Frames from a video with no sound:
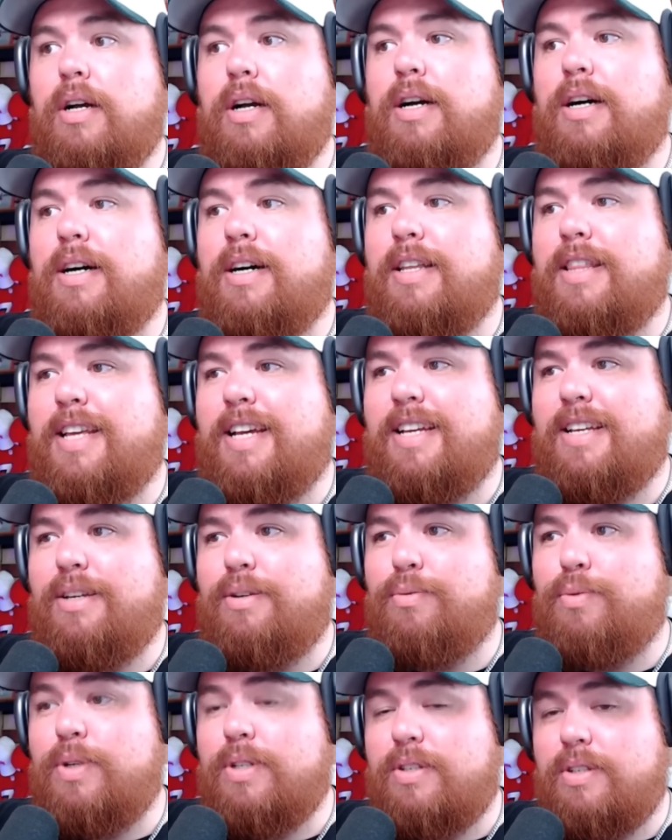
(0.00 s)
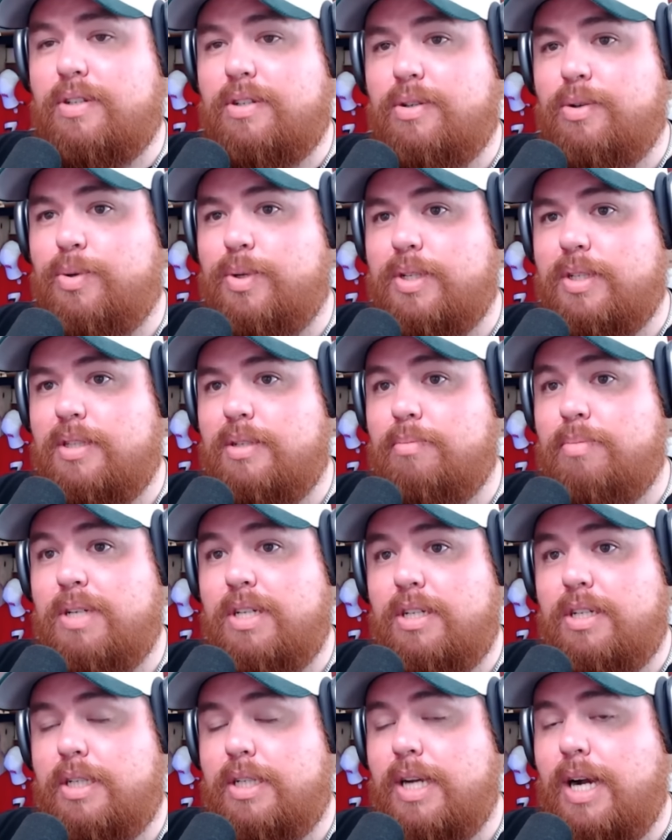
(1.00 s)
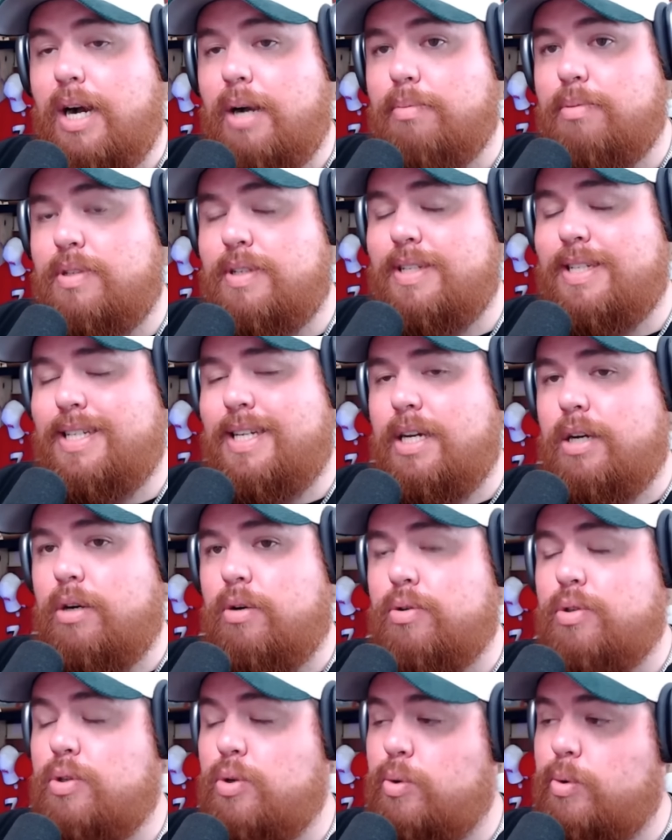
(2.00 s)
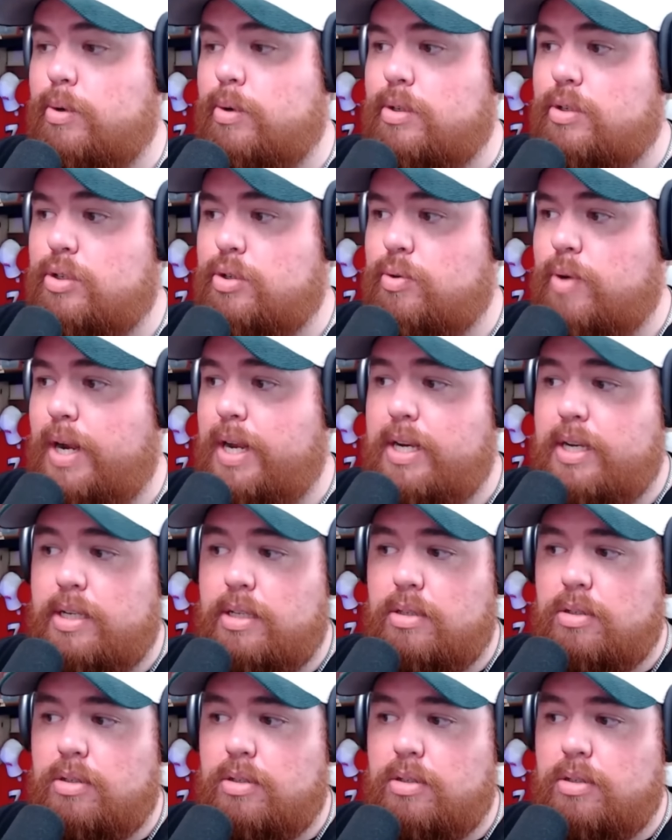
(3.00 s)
that he wasn't going to be shopped, dealt, or traded.